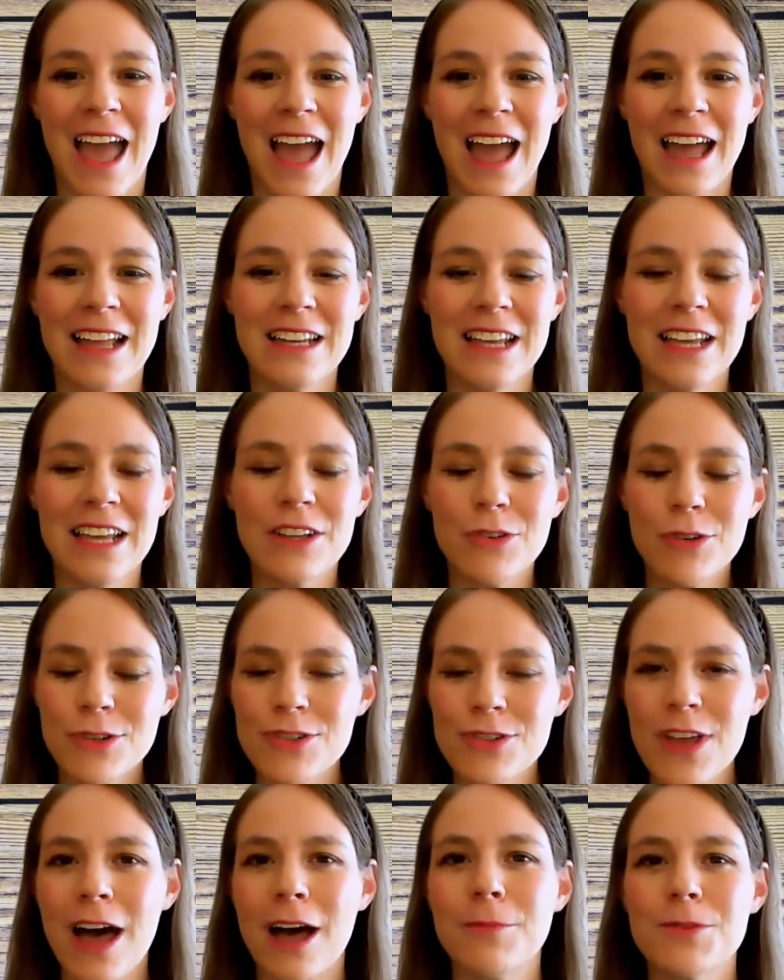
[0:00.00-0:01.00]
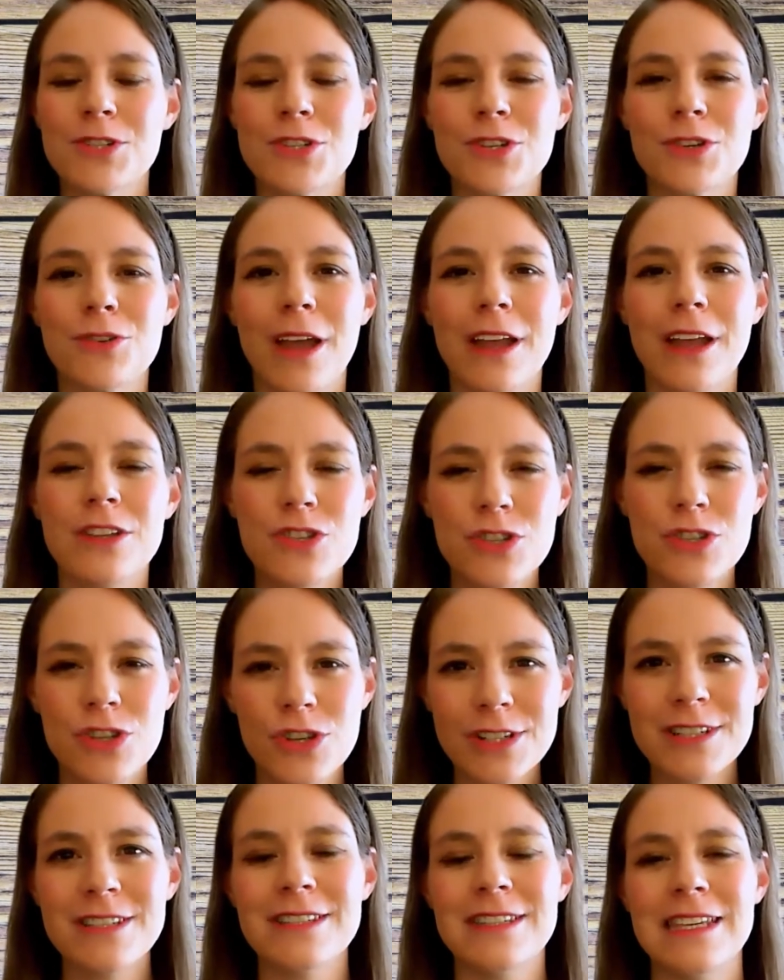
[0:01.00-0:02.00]
And it also helps to create
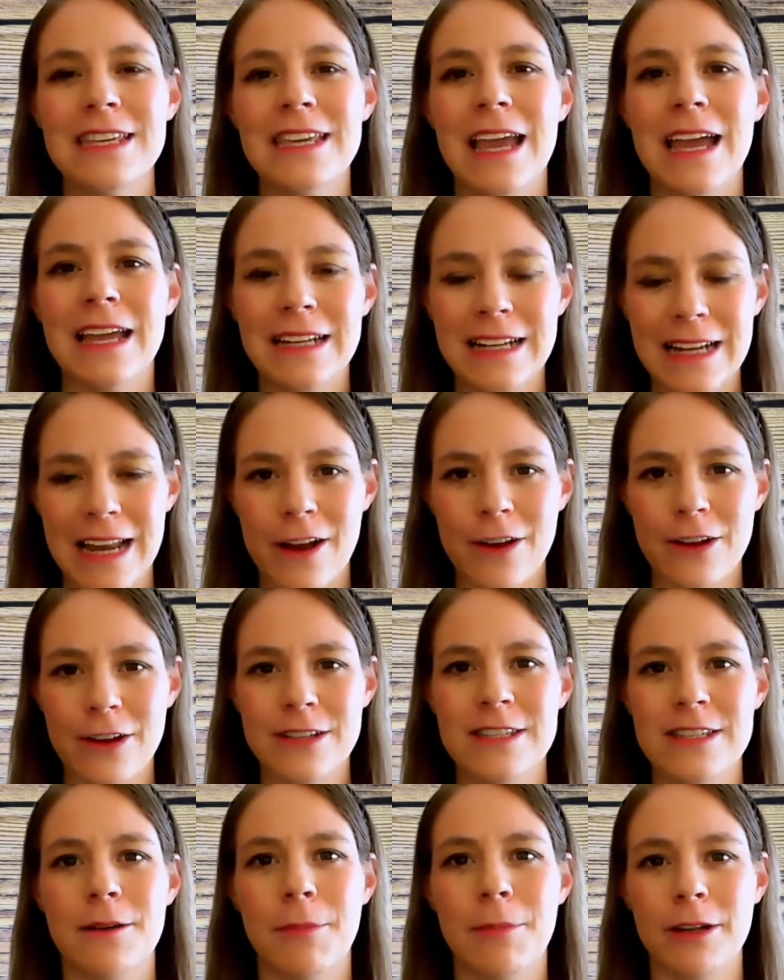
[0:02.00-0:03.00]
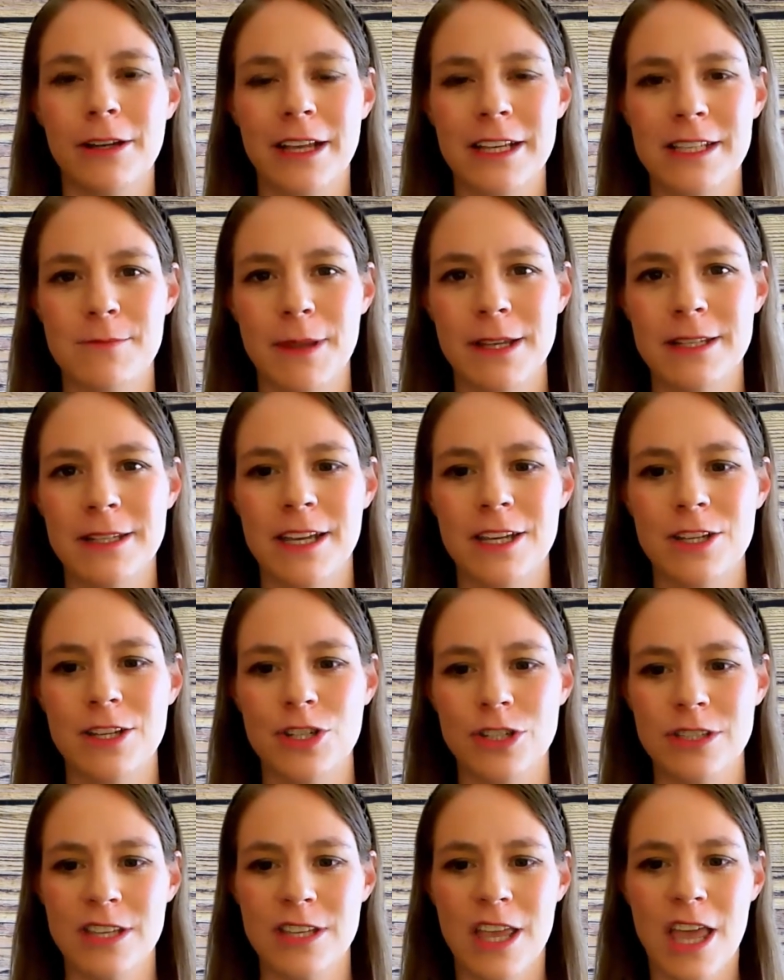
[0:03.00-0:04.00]
certainty and clarity about
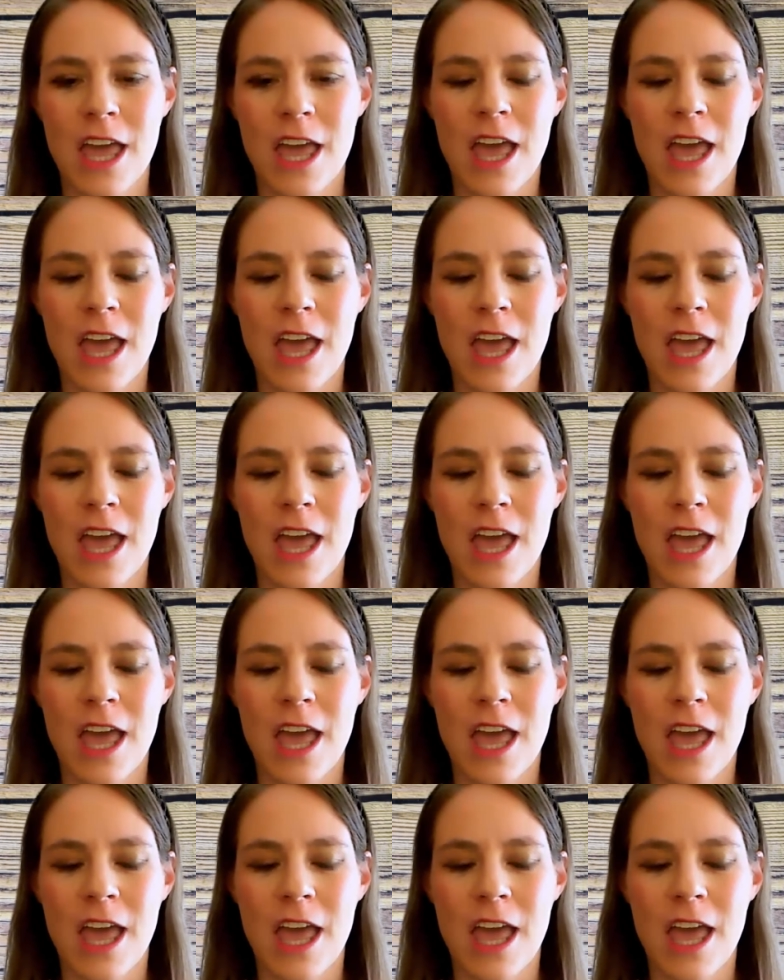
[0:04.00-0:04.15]
expectations.